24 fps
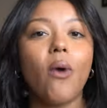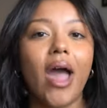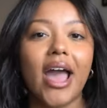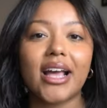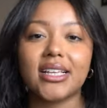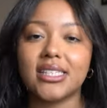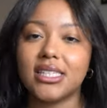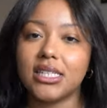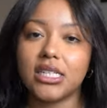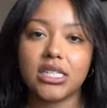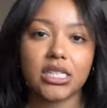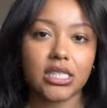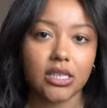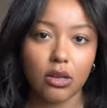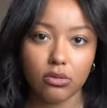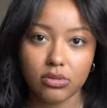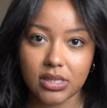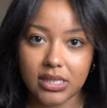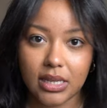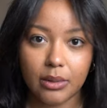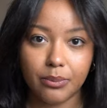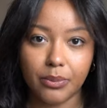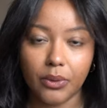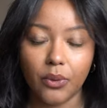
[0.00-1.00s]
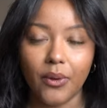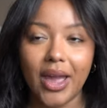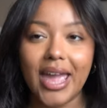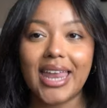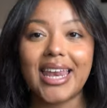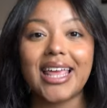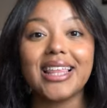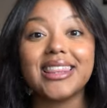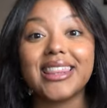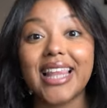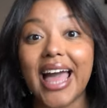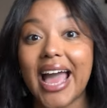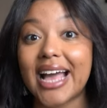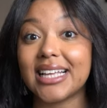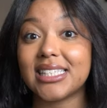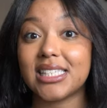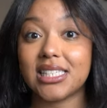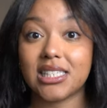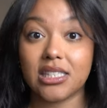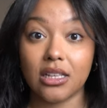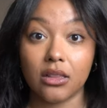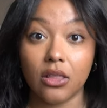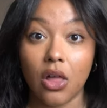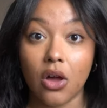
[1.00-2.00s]
Waxing is so simple and it
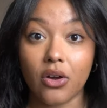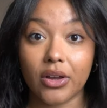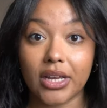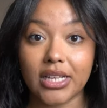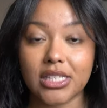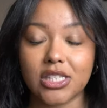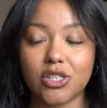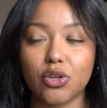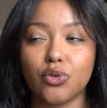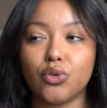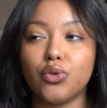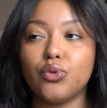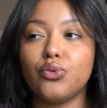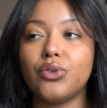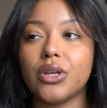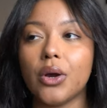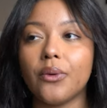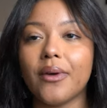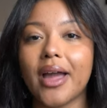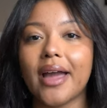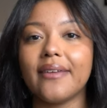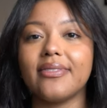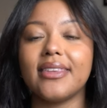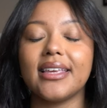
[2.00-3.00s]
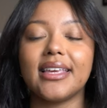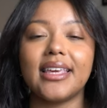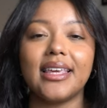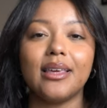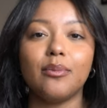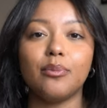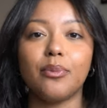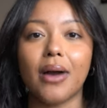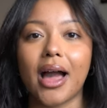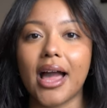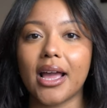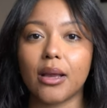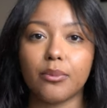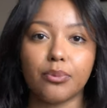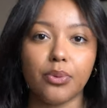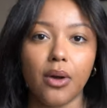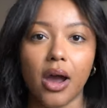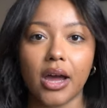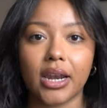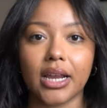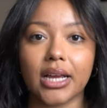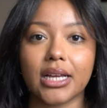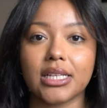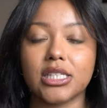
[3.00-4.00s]
lasts the longest, so you don't have to keep buying
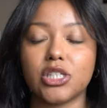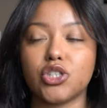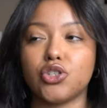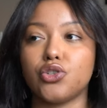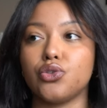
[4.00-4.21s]
products